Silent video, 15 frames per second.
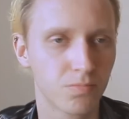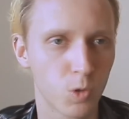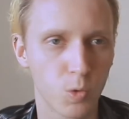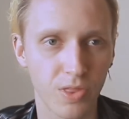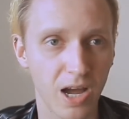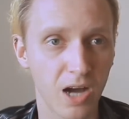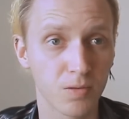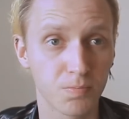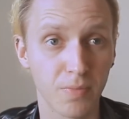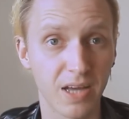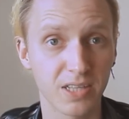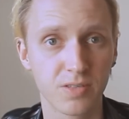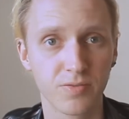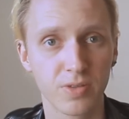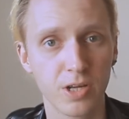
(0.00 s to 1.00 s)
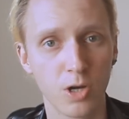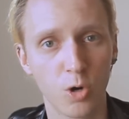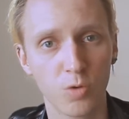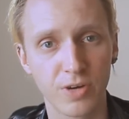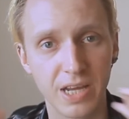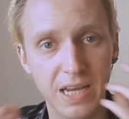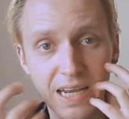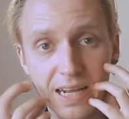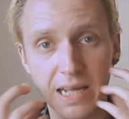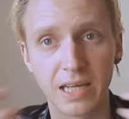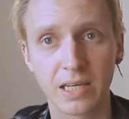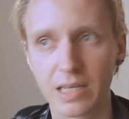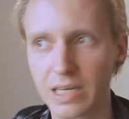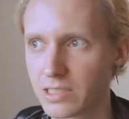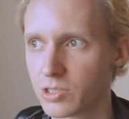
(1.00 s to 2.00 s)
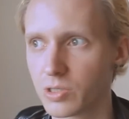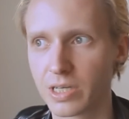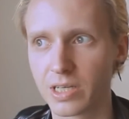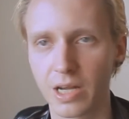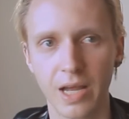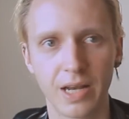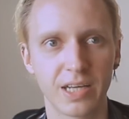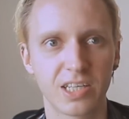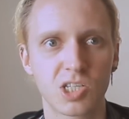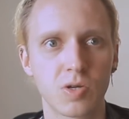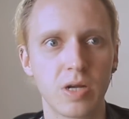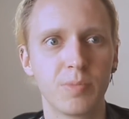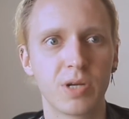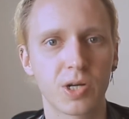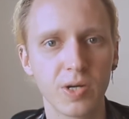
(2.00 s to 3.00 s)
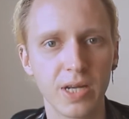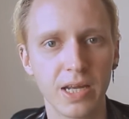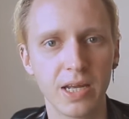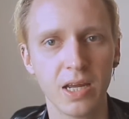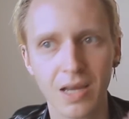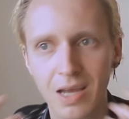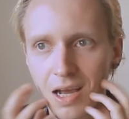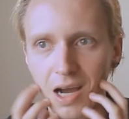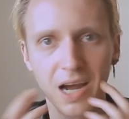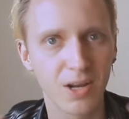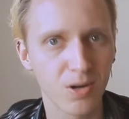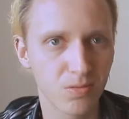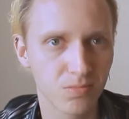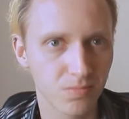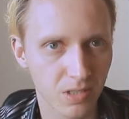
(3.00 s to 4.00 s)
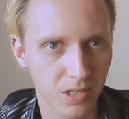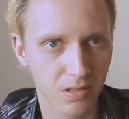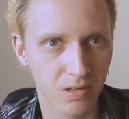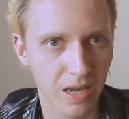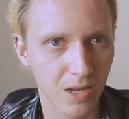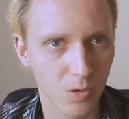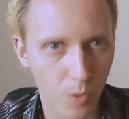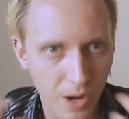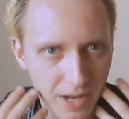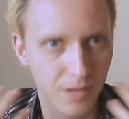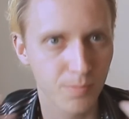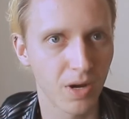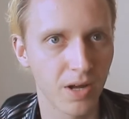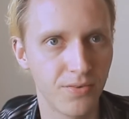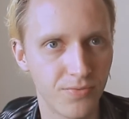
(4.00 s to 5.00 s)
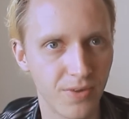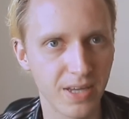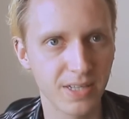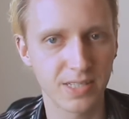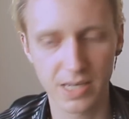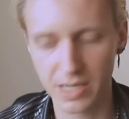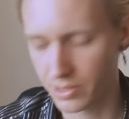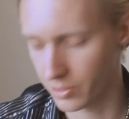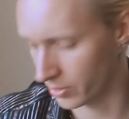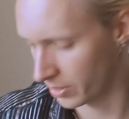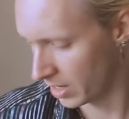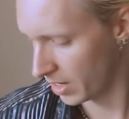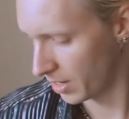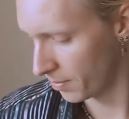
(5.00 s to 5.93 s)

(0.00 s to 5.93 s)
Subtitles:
Without massively overeating to an extreme degree, I don't gain weight in my face either.